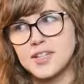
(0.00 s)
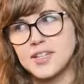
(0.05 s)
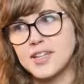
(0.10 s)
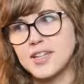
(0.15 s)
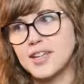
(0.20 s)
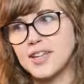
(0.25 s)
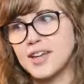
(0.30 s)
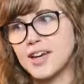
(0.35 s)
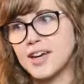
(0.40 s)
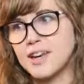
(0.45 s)

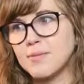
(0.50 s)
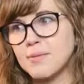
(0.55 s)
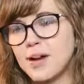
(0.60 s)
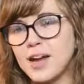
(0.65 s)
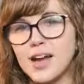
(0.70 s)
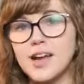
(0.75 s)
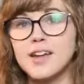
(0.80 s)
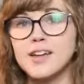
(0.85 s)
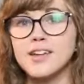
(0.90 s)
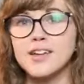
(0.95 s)
get
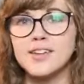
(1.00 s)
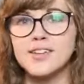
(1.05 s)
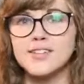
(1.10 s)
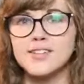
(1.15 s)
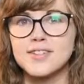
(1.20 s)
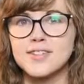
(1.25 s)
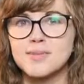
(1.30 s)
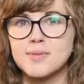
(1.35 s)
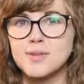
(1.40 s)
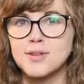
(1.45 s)
my
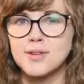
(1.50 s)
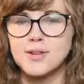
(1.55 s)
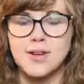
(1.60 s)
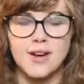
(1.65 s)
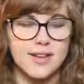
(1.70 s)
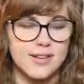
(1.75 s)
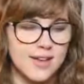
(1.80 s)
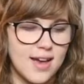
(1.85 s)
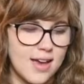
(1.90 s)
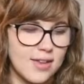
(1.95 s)
ideas, is what you
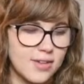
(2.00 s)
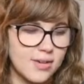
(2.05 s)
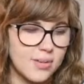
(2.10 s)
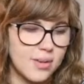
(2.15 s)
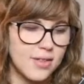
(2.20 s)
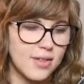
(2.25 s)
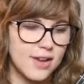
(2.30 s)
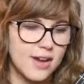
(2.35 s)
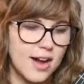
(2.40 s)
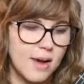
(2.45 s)
guys ask me
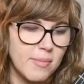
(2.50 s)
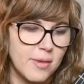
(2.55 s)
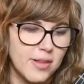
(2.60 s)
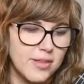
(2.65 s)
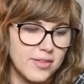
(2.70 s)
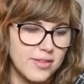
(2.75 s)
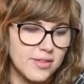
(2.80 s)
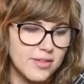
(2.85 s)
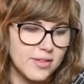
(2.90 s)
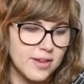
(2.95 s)
in the
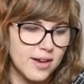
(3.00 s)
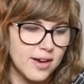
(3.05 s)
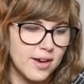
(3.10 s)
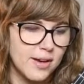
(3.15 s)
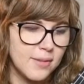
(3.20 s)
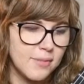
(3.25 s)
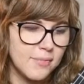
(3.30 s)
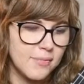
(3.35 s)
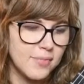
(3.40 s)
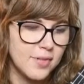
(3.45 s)
comments.
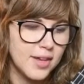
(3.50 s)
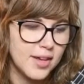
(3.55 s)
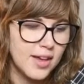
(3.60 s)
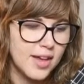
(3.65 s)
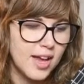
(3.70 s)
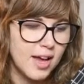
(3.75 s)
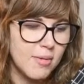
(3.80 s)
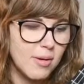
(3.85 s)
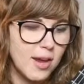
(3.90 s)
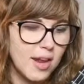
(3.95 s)
Am
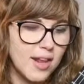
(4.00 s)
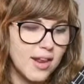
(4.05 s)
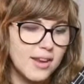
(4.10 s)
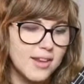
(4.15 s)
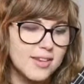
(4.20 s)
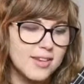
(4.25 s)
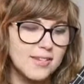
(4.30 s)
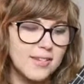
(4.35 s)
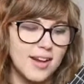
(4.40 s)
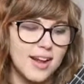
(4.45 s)
I
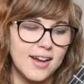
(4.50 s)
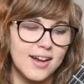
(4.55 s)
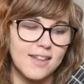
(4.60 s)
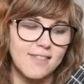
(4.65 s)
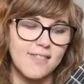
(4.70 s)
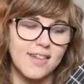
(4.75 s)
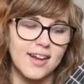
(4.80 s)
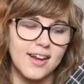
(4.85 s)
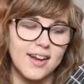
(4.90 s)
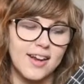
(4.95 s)
gonna do an Eddie
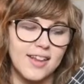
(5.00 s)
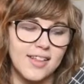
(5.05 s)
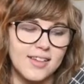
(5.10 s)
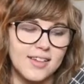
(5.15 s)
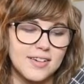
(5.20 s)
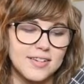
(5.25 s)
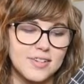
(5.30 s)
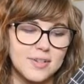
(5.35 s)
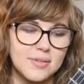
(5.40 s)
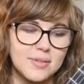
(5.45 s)
Van
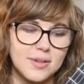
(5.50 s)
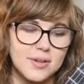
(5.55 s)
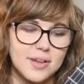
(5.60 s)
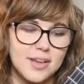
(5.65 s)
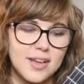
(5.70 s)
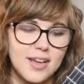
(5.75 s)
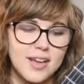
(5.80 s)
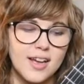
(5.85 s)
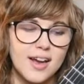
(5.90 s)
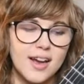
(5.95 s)
Halen tribute?
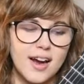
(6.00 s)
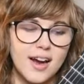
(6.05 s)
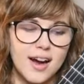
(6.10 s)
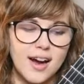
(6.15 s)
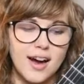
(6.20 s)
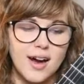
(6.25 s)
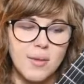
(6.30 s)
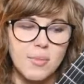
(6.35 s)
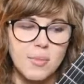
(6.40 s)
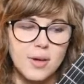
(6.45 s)

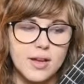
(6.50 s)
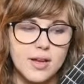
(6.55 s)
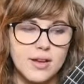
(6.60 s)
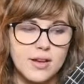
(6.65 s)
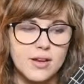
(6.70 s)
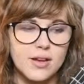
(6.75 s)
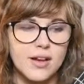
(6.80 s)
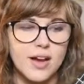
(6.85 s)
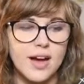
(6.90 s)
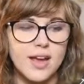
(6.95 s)

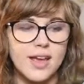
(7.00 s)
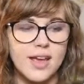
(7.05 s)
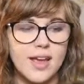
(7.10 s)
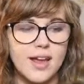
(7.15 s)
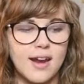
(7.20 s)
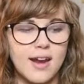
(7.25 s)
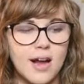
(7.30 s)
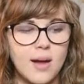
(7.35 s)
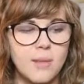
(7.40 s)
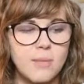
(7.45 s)
Not
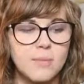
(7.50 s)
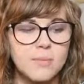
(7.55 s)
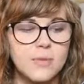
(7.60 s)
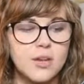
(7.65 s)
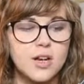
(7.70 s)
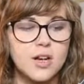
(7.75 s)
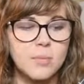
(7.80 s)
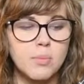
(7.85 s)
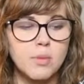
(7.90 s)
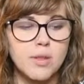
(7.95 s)
yet. I'm
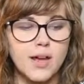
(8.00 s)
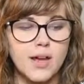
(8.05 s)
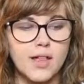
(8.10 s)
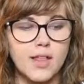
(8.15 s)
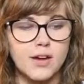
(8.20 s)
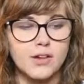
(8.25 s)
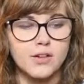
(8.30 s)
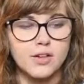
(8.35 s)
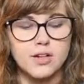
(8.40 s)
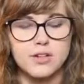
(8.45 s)
gonna play
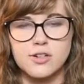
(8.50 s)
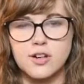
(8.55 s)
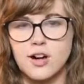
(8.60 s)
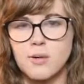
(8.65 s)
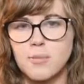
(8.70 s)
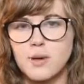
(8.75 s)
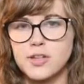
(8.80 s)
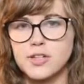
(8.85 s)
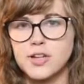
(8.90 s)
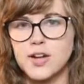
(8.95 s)
electric guitar
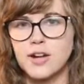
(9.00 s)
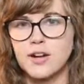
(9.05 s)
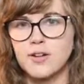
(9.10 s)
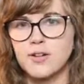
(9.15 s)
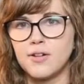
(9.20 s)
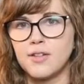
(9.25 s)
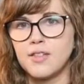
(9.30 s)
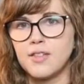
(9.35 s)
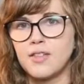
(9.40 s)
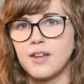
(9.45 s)
on my
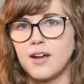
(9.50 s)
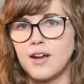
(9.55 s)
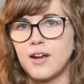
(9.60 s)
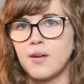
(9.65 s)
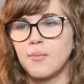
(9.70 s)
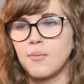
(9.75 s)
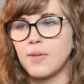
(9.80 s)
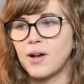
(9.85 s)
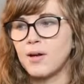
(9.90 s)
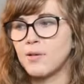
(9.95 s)
channel.
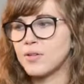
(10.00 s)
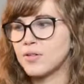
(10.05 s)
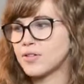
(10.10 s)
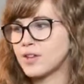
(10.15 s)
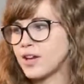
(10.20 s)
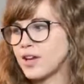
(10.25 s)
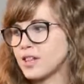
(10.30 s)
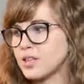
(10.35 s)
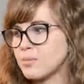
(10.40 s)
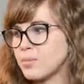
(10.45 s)
I was
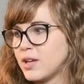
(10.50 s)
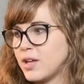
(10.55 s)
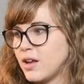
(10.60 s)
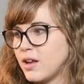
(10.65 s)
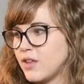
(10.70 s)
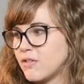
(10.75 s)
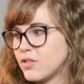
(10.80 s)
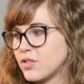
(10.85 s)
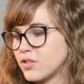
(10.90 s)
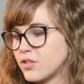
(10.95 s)
saying at the
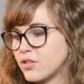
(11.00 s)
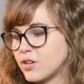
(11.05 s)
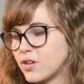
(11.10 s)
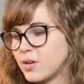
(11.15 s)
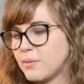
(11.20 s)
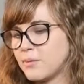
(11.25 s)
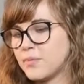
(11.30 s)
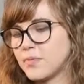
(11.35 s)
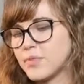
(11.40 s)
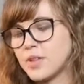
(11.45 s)
beginning of the
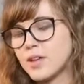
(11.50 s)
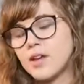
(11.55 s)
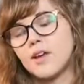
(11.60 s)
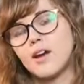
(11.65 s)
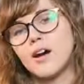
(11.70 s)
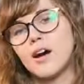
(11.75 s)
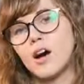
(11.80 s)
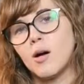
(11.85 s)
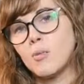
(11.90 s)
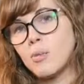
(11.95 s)
stream,
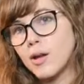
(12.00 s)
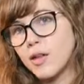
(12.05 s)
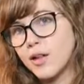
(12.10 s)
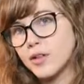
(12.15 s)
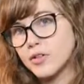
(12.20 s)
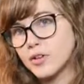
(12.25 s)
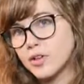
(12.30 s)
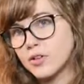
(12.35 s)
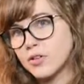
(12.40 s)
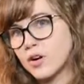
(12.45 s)
I'll play
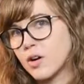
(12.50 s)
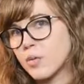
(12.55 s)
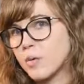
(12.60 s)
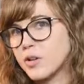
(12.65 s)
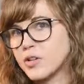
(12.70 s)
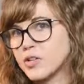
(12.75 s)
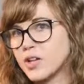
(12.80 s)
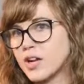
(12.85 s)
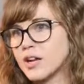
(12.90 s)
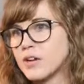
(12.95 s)
electric guitar on
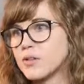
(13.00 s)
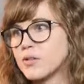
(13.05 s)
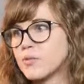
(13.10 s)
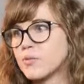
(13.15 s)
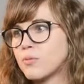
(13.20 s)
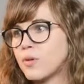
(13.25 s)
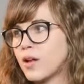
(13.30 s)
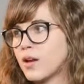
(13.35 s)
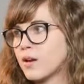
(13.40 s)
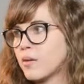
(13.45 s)
my channel
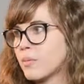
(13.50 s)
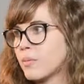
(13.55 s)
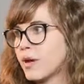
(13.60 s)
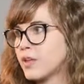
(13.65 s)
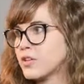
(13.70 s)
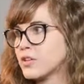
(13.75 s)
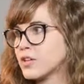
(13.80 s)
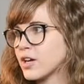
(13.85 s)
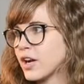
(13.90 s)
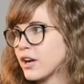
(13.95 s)
when
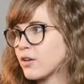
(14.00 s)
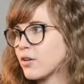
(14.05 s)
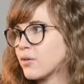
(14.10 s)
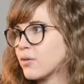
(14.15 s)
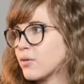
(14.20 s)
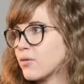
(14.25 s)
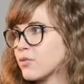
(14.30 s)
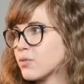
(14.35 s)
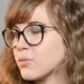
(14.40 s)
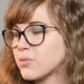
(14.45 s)
my
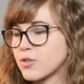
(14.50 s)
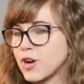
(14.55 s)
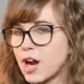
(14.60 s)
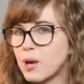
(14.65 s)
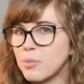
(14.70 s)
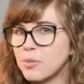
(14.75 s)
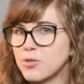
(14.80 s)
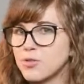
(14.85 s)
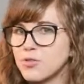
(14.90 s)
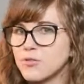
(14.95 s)
channel
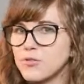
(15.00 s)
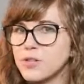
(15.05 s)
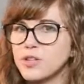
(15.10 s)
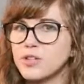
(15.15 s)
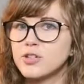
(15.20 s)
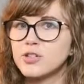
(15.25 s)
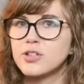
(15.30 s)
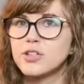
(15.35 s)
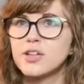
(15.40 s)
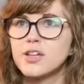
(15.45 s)
subscribers
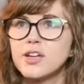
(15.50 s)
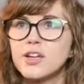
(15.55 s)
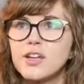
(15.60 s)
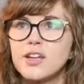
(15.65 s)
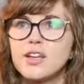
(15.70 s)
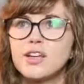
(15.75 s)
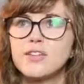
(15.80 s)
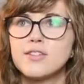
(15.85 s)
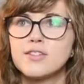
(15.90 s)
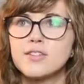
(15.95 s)
reach
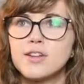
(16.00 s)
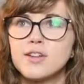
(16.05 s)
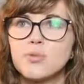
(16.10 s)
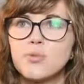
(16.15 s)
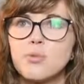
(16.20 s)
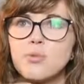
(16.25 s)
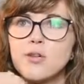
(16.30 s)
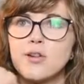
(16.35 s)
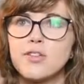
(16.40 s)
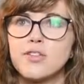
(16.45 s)

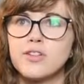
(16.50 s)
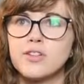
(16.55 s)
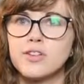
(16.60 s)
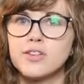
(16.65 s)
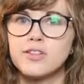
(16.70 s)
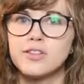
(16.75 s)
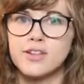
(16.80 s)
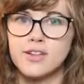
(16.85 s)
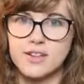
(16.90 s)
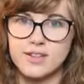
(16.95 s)

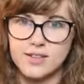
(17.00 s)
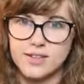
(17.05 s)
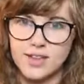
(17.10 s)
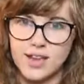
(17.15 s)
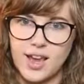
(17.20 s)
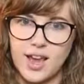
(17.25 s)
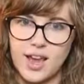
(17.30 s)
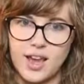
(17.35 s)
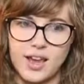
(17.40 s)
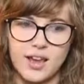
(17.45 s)

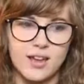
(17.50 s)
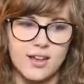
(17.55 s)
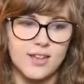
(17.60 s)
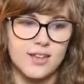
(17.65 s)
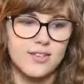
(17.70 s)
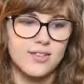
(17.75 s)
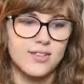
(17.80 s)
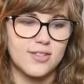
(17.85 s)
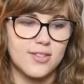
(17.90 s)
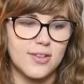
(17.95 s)

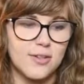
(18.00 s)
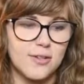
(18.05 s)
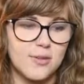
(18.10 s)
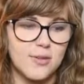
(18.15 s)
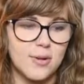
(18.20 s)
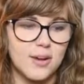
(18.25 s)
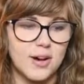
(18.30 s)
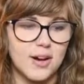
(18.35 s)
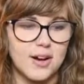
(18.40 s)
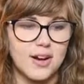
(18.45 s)
6.66k. So
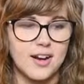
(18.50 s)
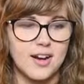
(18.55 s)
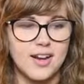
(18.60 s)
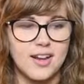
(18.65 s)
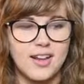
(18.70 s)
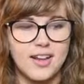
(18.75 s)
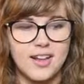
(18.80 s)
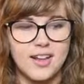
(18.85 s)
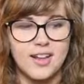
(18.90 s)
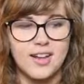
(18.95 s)
we're
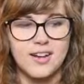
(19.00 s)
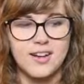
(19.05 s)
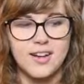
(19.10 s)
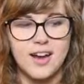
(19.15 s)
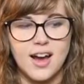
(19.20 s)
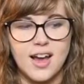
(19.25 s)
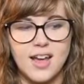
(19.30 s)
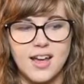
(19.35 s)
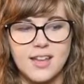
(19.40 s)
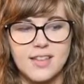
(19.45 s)

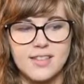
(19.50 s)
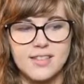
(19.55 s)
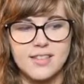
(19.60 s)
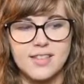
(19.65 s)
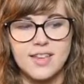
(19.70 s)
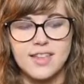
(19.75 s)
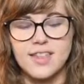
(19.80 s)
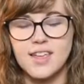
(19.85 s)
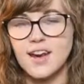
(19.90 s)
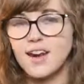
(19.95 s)
not
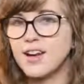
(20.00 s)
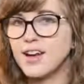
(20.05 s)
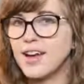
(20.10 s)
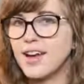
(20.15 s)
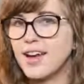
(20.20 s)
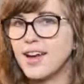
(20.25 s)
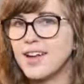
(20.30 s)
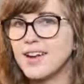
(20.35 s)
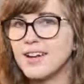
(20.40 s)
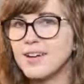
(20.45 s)
there
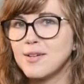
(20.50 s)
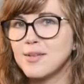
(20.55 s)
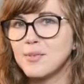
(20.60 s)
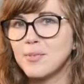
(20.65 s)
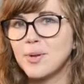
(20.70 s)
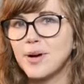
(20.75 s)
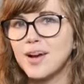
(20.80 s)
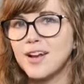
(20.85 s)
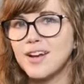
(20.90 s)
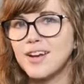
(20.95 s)
yet,
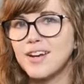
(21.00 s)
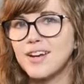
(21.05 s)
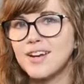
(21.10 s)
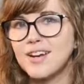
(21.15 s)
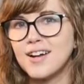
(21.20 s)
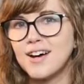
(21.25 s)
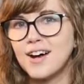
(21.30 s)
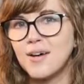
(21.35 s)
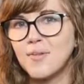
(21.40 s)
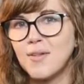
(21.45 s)
but
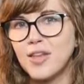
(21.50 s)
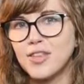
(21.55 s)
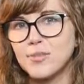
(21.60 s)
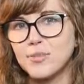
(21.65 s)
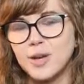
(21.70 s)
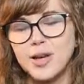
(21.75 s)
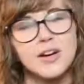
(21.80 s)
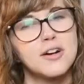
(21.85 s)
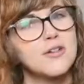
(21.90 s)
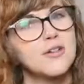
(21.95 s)
that's
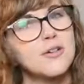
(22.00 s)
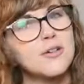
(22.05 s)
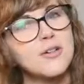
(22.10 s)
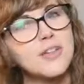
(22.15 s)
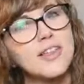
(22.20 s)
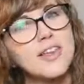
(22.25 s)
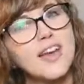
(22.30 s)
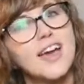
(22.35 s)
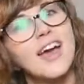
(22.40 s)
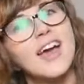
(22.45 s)
my
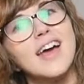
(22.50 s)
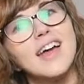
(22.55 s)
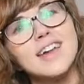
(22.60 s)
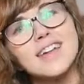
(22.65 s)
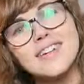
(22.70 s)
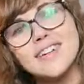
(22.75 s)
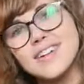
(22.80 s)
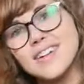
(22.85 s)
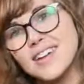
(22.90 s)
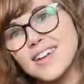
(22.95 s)
goal.
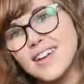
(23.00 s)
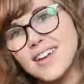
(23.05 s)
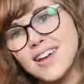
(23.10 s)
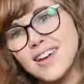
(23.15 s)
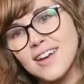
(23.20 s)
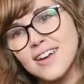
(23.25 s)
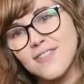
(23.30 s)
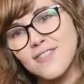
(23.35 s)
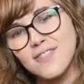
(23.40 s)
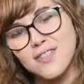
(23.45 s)
And
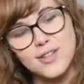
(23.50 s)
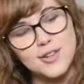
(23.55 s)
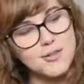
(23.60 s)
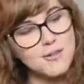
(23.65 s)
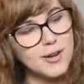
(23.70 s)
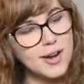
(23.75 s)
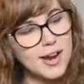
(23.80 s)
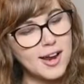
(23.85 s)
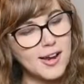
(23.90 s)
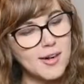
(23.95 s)
if you
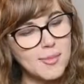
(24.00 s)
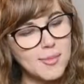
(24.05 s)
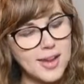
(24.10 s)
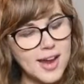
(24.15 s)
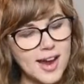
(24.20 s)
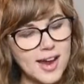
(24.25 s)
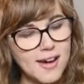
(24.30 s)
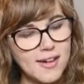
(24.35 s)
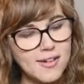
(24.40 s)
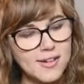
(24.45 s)
want to help
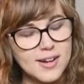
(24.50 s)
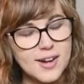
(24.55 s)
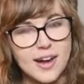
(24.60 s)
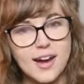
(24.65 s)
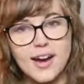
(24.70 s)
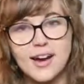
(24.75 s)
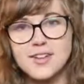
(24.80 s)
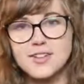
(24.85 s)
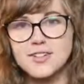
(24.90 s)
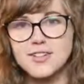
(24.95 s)
me
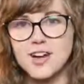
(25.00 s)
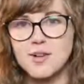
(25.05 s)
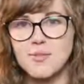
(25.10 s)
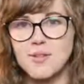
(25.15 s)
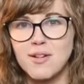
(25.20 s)
out, share my